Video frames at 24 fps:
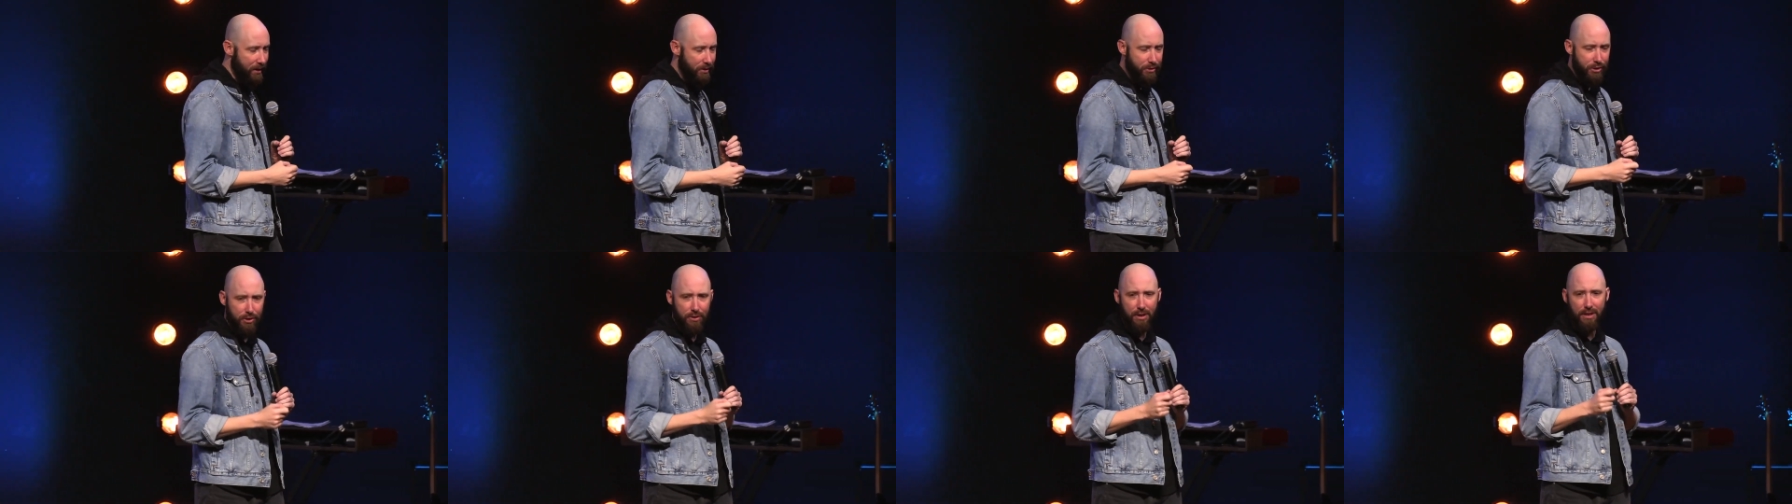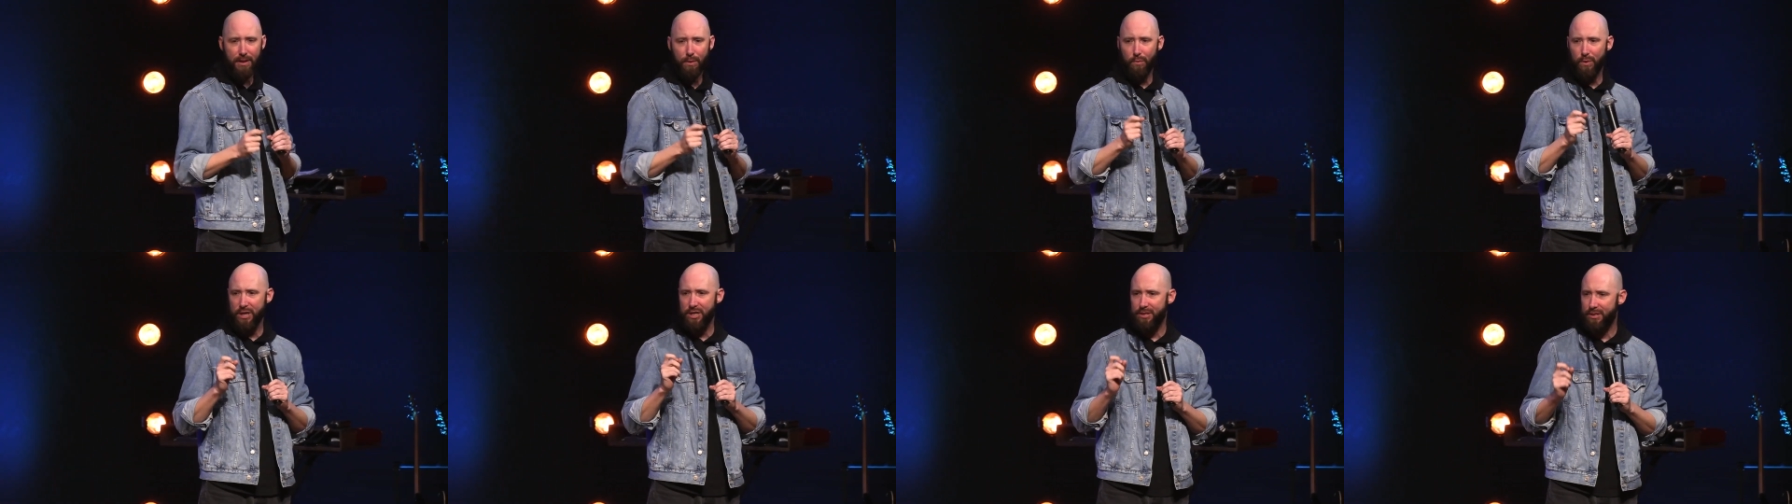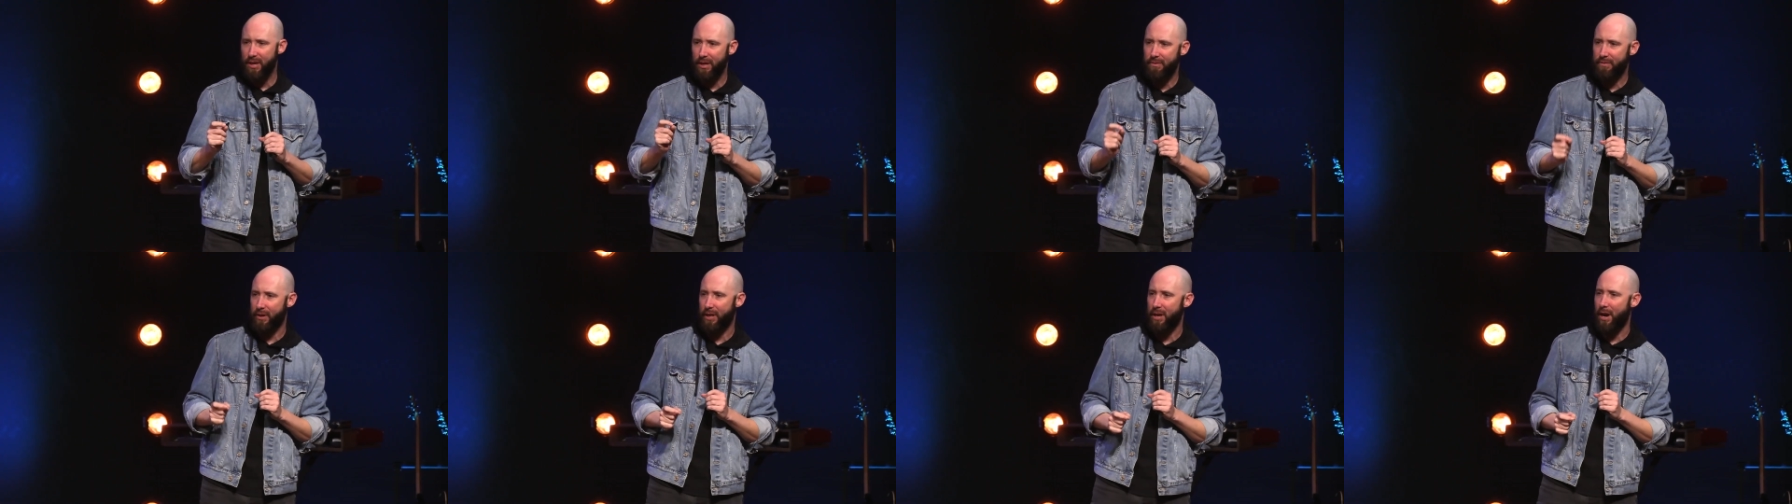Do you know that we
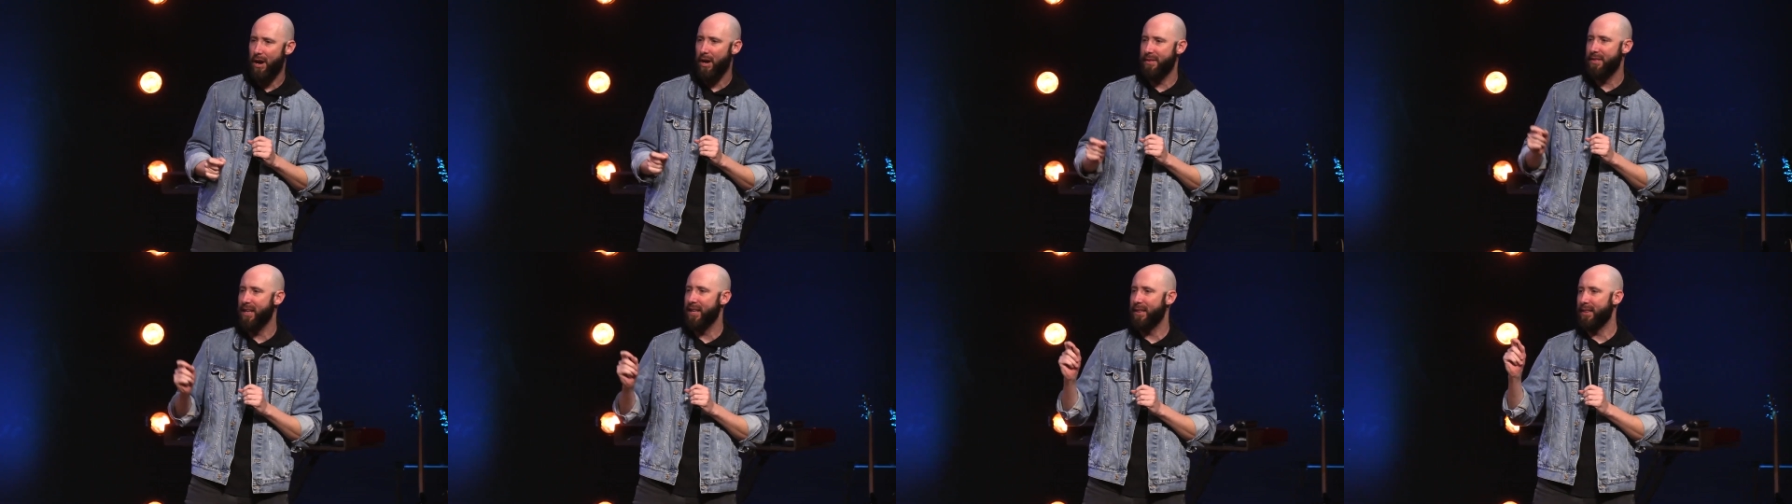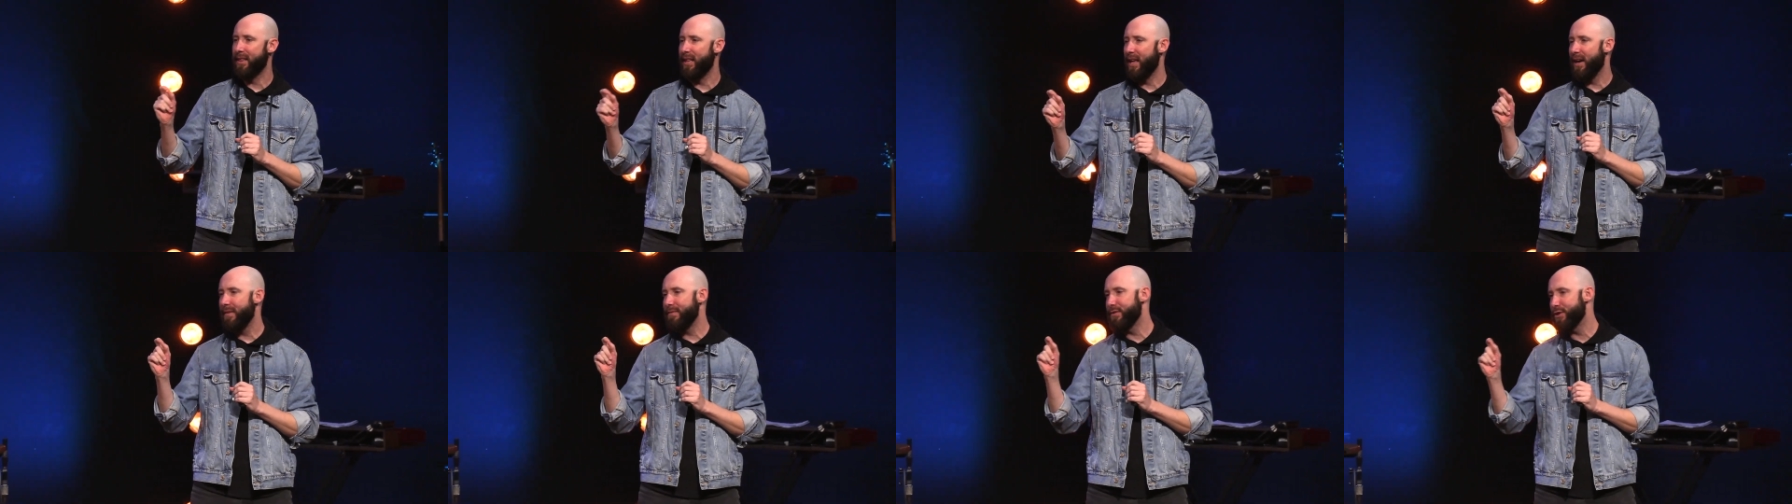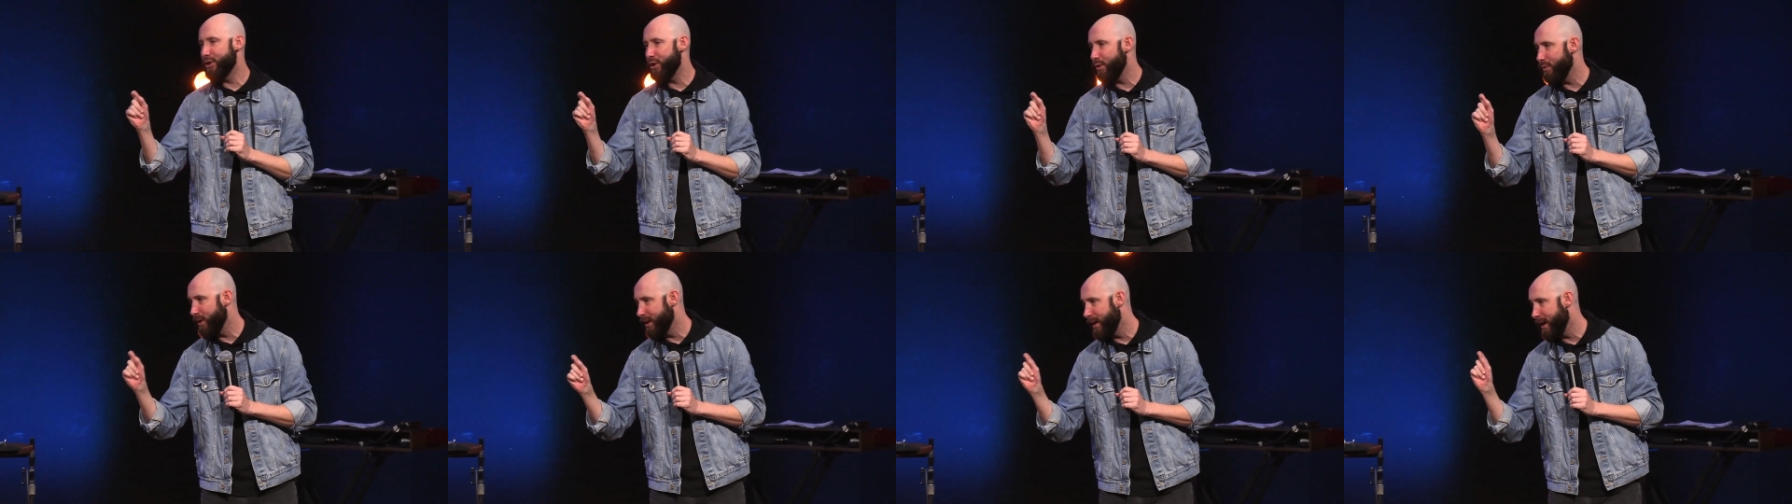serve a God that loves
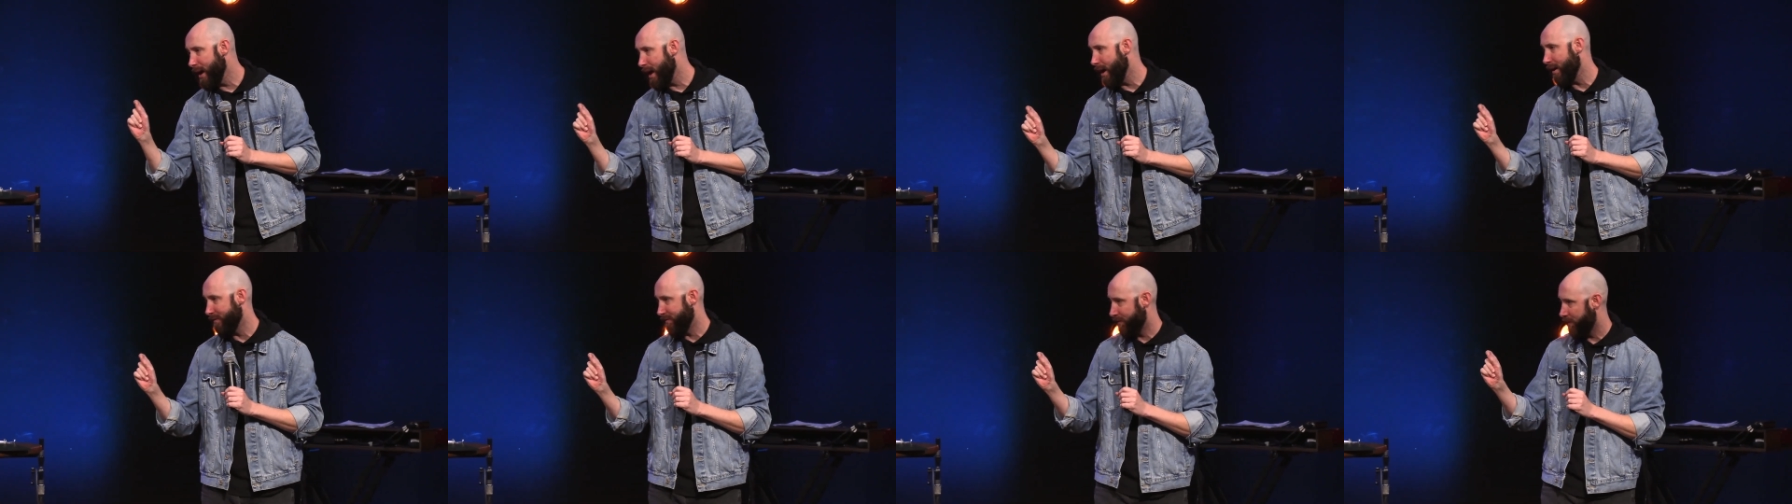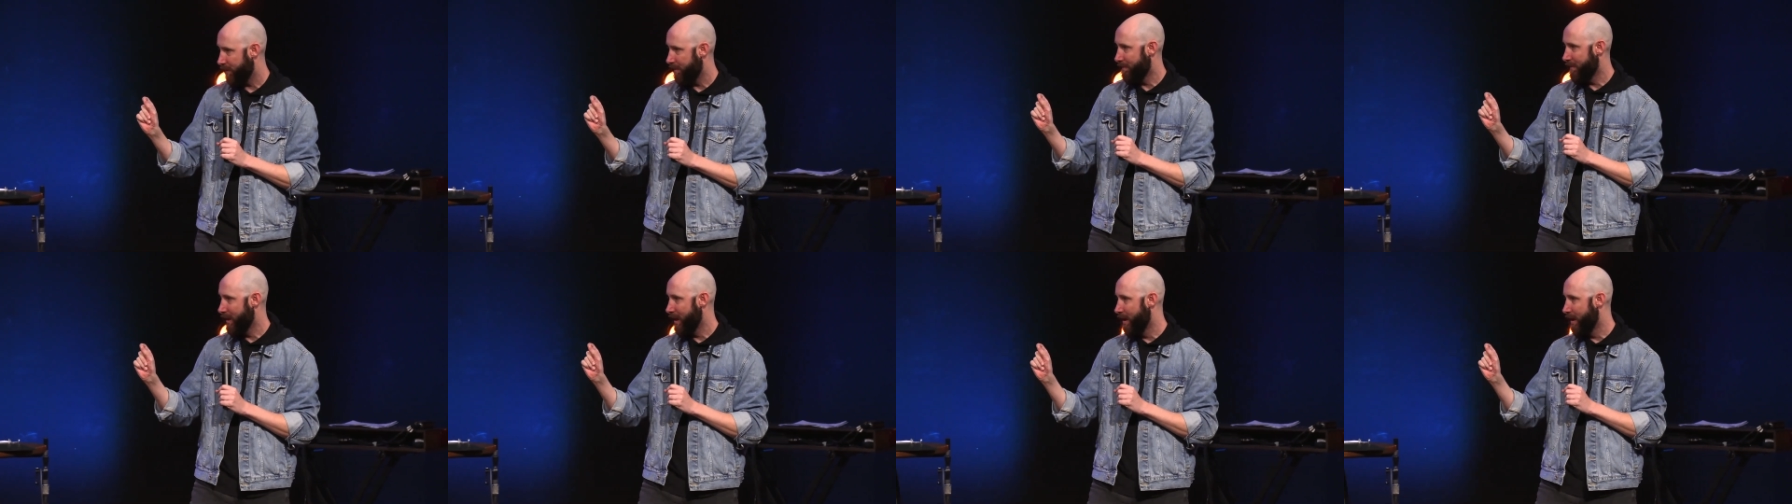you enough